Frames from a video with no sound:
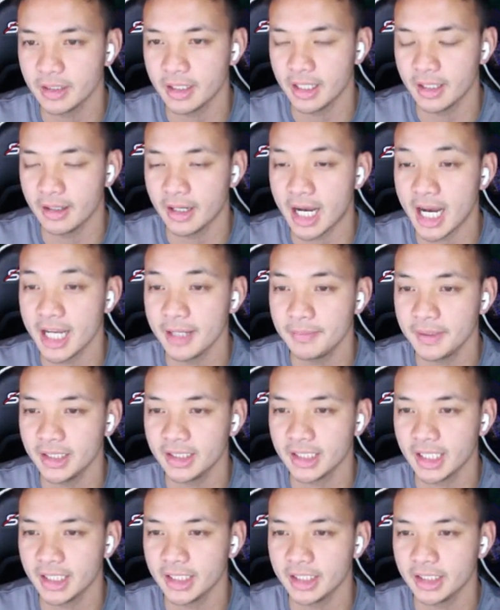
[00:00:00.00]
I being
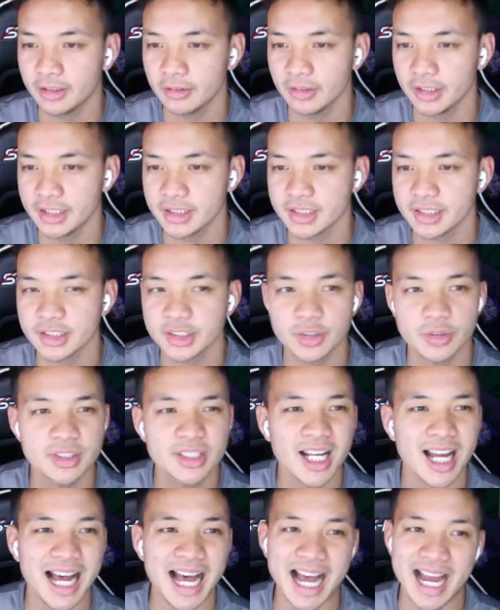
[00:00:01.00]
90 degrees. So it's not
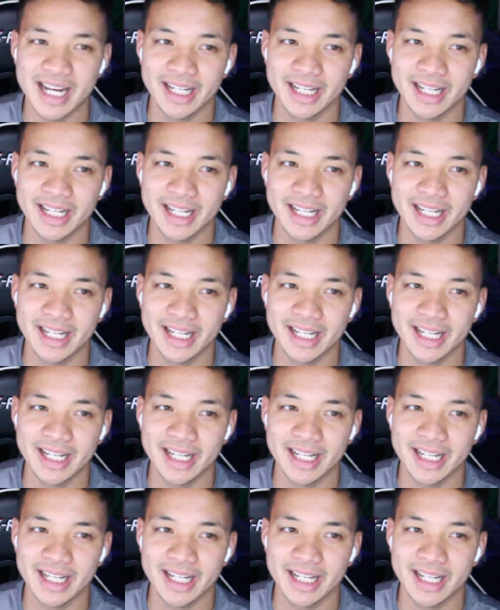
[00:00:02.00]
I.